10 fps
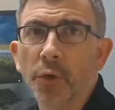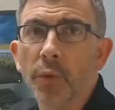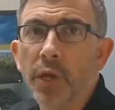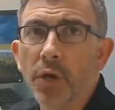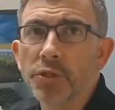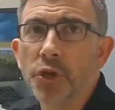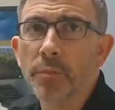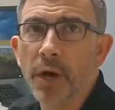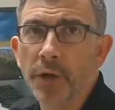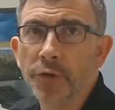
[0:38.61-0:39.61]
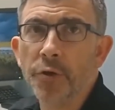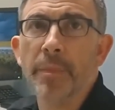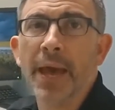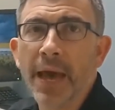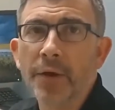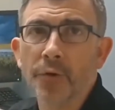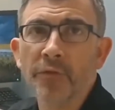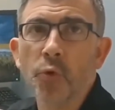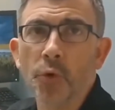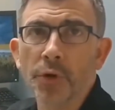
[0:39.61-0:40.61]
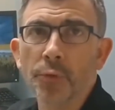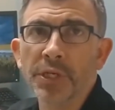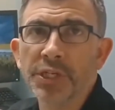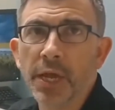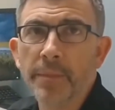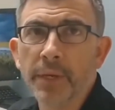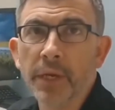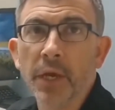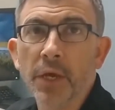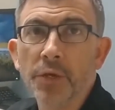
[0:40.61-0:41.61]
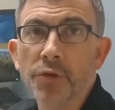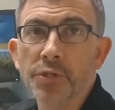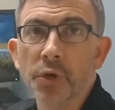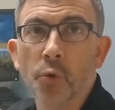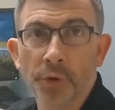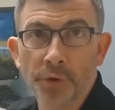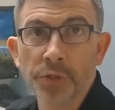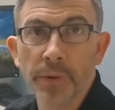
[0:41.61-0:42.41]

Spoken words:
we also monitor the pattern of corneal reshaping using corneal